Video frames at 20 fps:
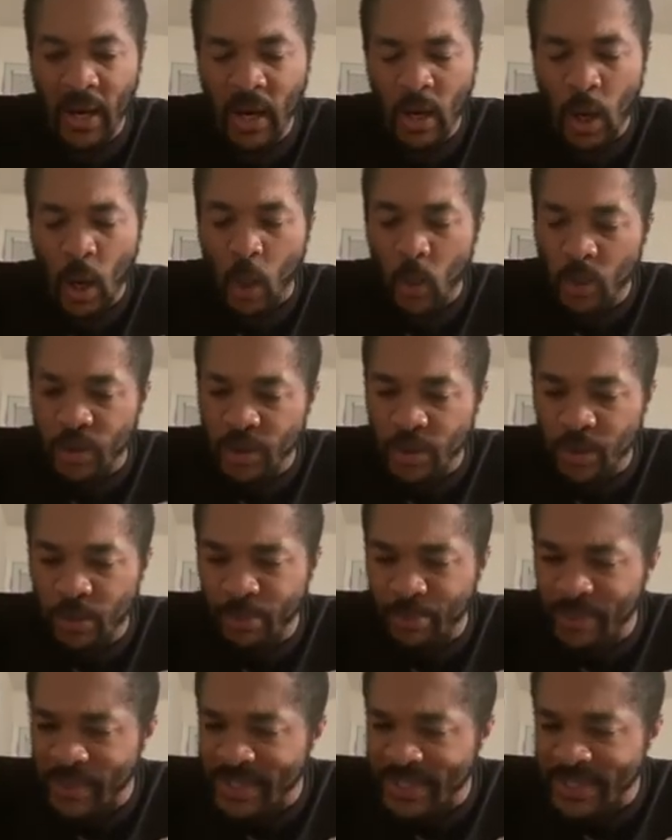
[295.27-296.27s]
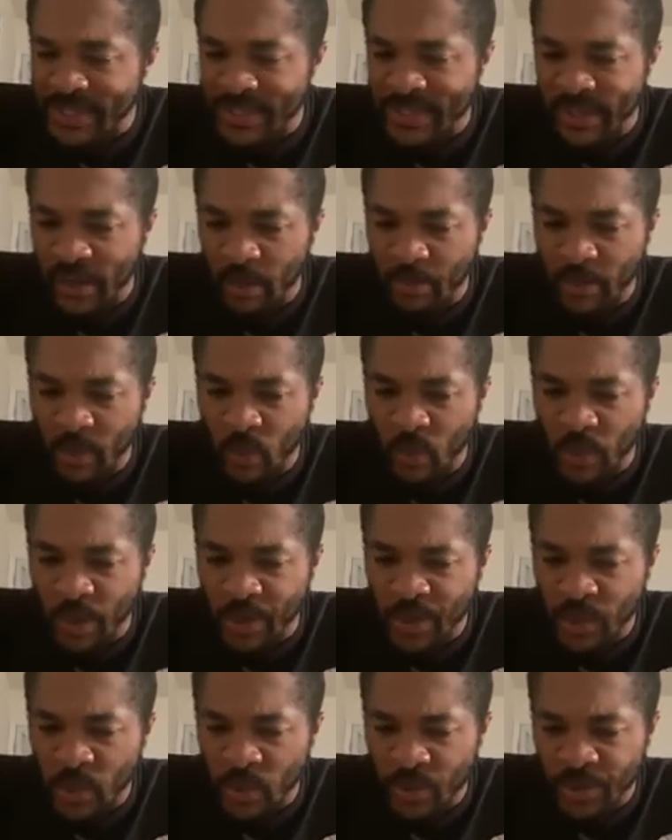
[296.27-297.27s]
Would you please tell me
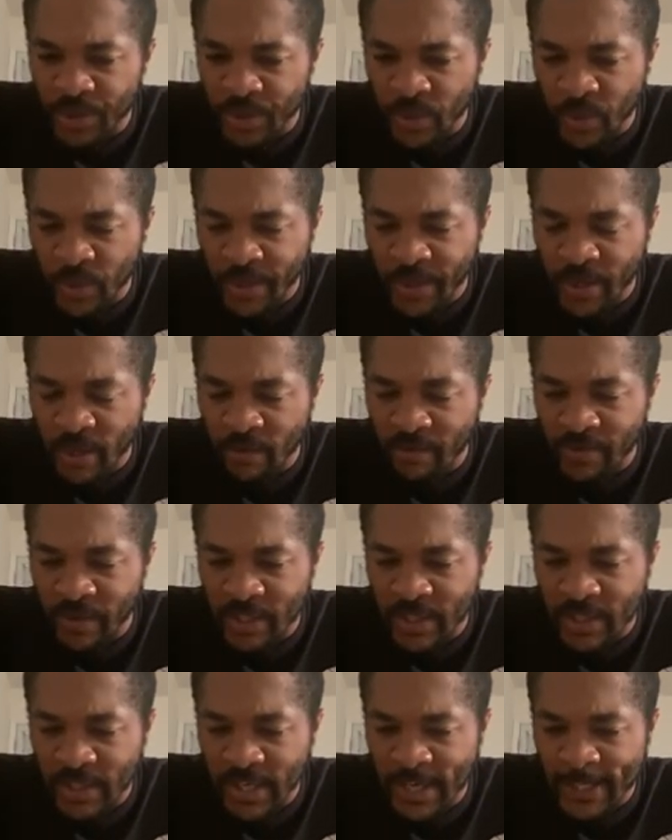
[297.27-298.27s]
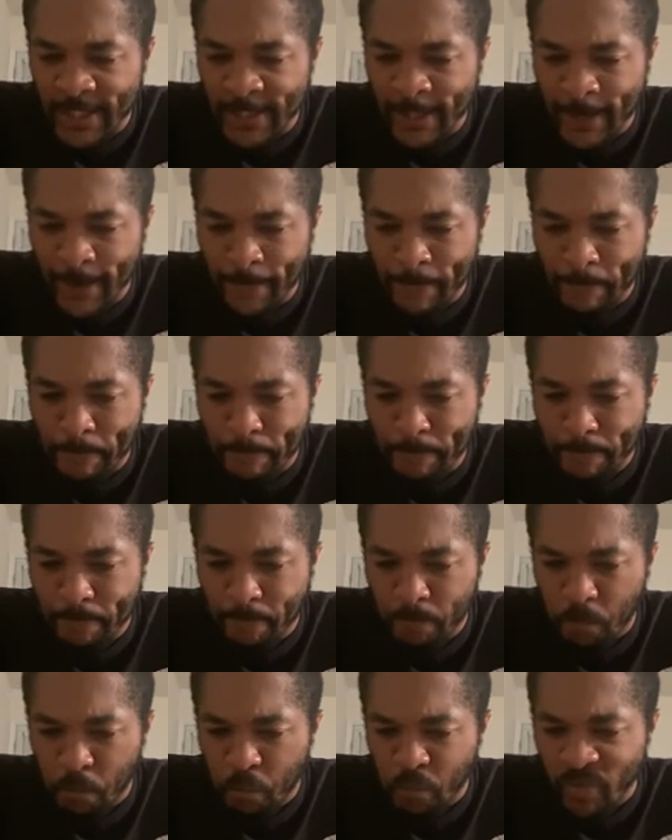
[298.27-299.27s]
what you were doing in our village last night?
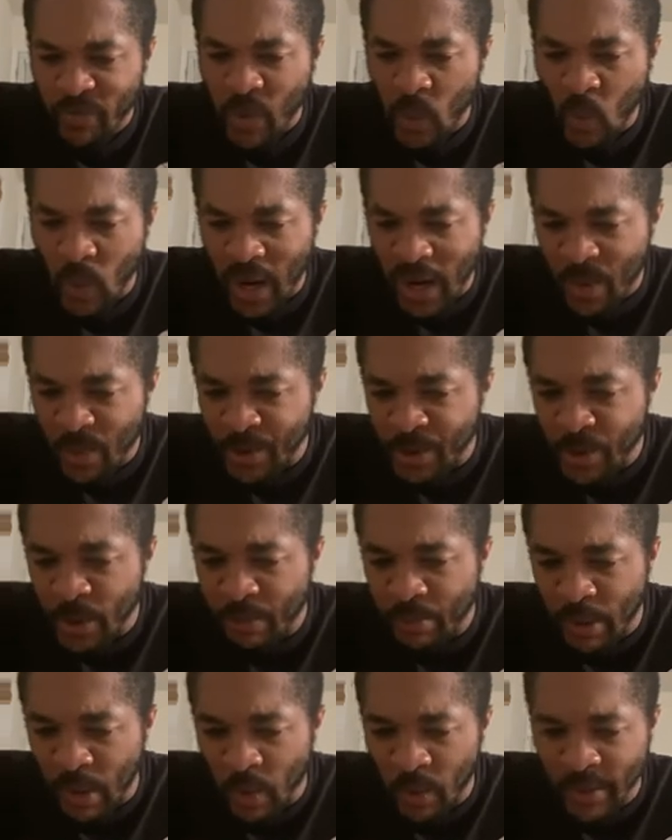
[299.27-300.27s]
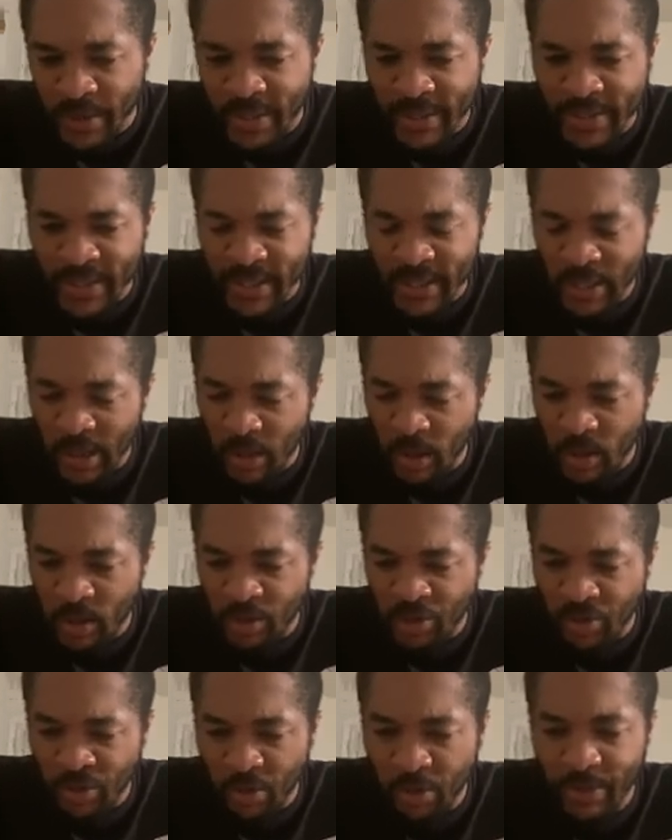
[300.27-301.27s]
Why were you poking that long
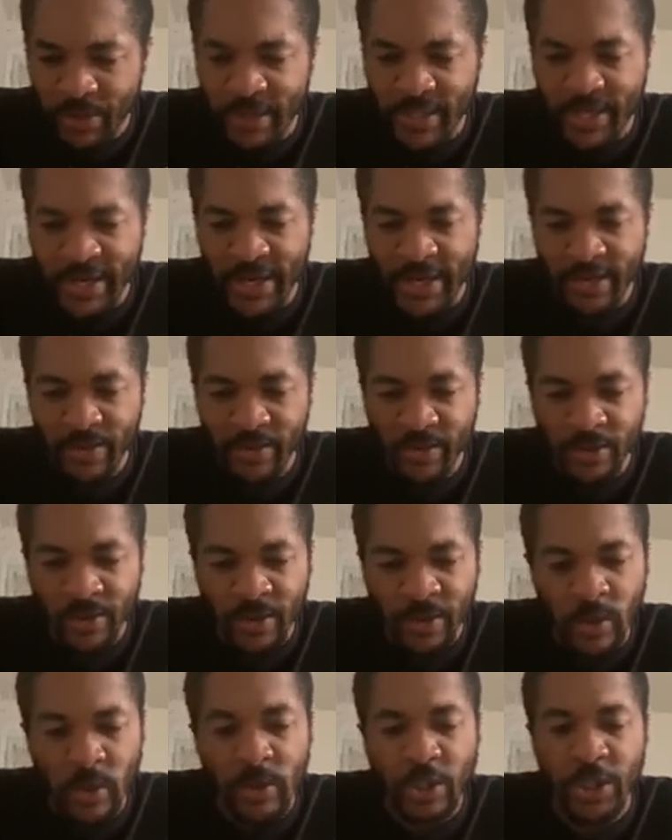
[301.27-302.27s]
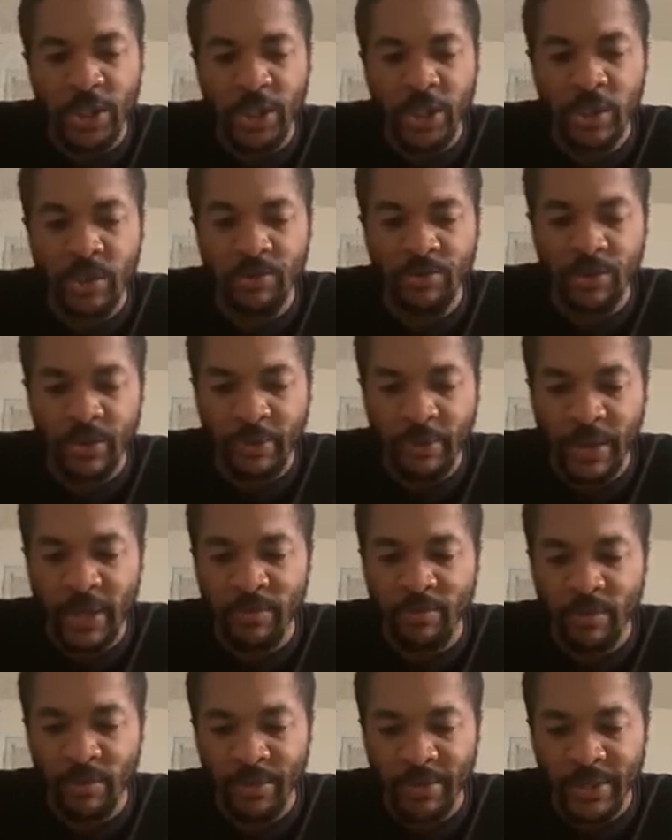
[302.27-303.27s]
trumpet thing into the Gucci children's
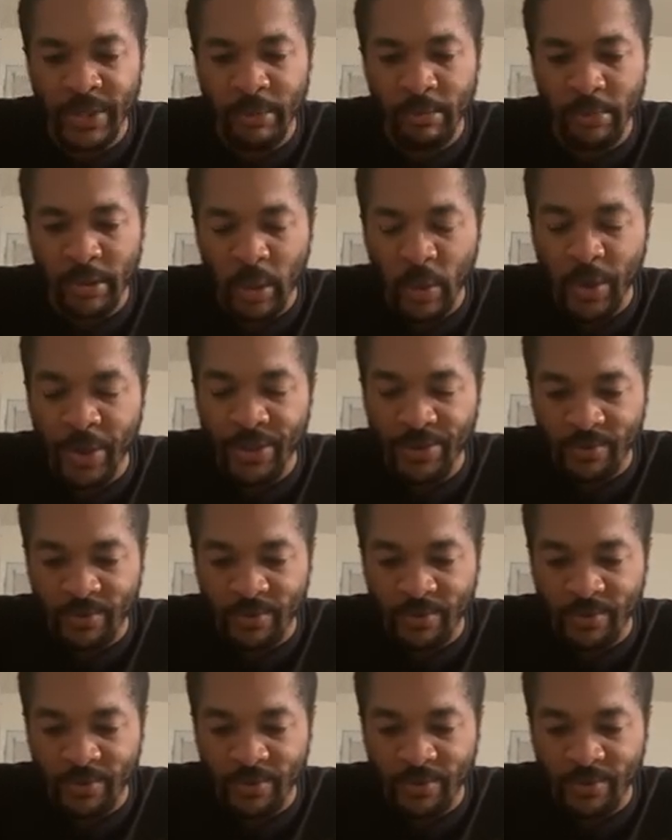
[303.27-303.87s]
bedroom and then blowing through